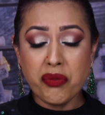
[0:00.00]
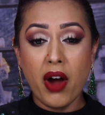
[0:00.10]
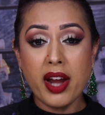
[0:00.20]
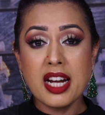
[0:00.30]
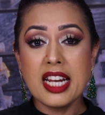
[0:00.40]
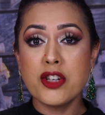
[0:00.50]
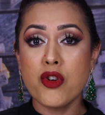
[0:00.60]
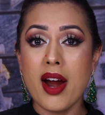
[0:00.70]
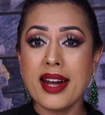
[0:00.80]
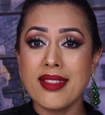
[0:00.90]
finally
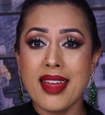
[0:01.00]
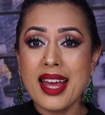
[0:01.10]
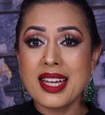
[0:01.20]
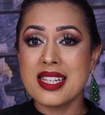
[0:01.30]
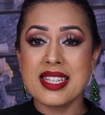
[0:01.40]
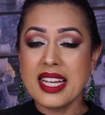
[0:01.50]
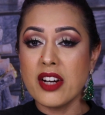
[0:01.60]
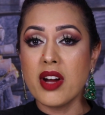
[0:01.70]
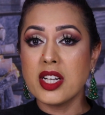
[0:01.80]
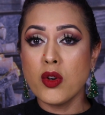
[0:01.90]
tried their
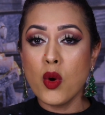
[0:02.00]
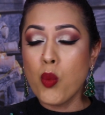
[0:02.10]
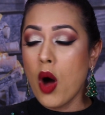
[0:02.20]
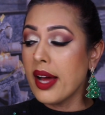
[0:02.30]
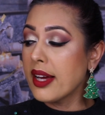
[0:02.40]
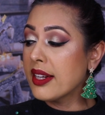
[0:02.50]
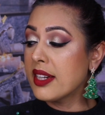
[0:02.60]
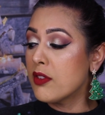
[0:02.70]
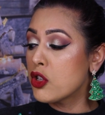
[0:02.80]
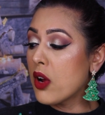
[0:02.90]
concealer. I don't know why I'd
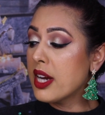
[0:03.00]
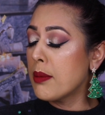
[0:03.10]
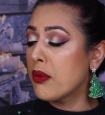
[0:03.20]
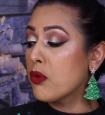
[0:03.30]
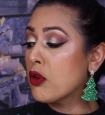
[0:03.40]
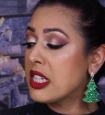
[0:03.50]
never tried it before.